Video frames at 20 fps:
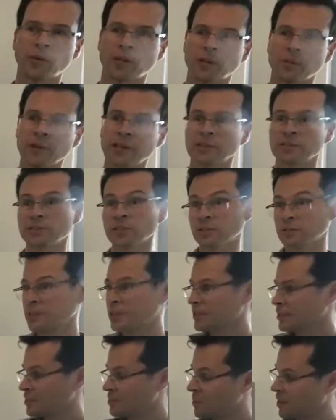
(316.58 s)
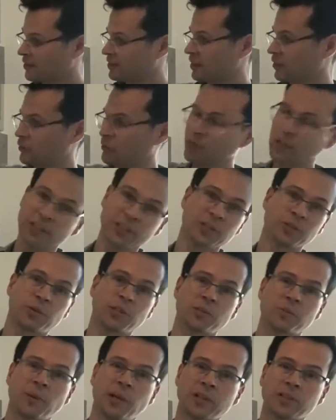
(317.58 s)
while I wait. So you make that run as
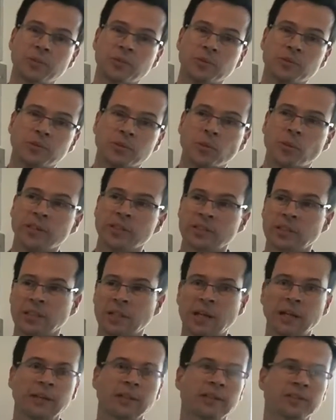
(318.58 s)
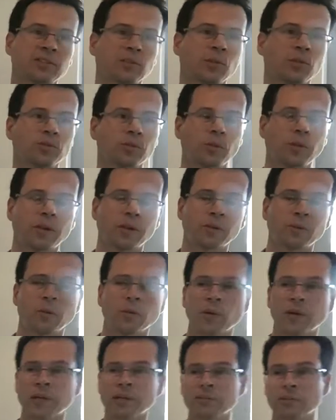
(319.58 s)
short as possible, and you waste a lot less cold water
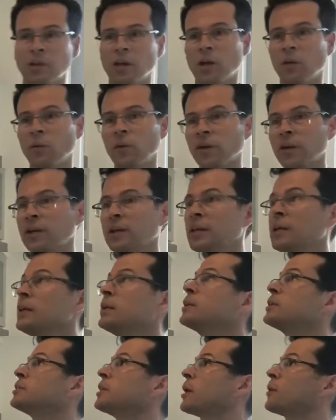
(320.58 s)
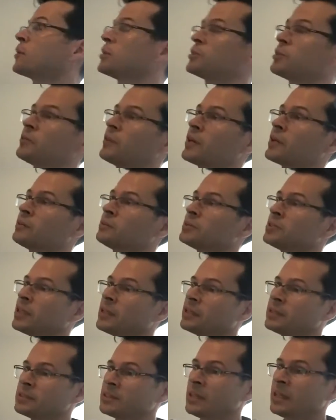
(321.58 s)
while waiting for hot water. Showers are right
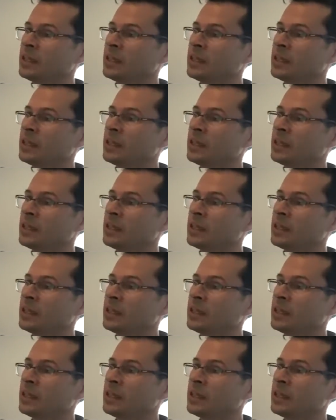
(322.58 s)
upstairs.